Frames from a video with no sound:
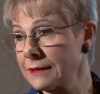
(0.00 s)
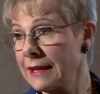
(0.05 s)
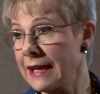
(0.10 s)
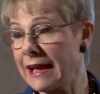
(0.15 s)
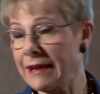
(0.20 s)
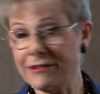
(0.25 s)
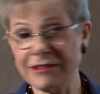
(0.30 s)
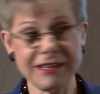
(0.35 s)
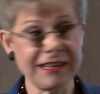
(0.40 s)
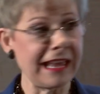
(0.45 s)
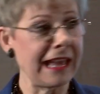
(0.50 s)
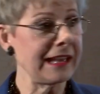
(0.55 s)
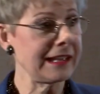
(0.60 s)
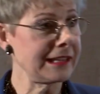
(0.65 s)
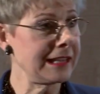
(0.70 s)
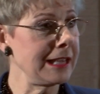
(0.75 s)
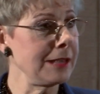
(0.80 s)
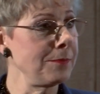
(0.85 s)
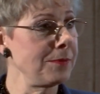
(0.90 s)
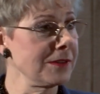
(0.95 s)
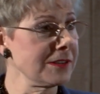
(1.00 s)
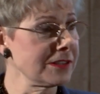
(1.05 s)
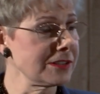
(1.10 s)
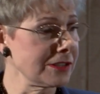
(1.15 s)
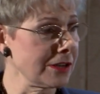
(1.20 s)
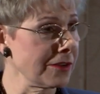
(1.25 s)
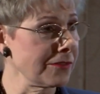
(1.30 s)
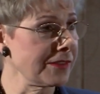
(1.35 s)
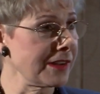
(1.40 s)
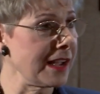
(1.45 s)
how to get, keep, and
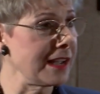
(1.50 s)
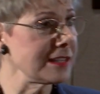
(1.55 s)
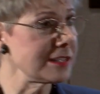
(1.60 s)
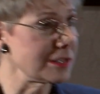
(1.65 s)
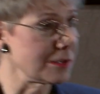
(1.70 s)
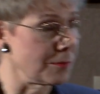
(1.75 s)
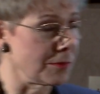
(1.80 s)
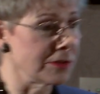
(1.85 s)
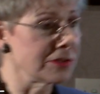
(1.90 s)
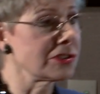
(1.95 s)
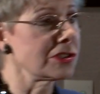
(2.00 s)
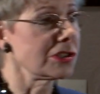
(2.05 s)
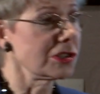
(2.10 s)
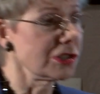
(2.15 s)
deserve customers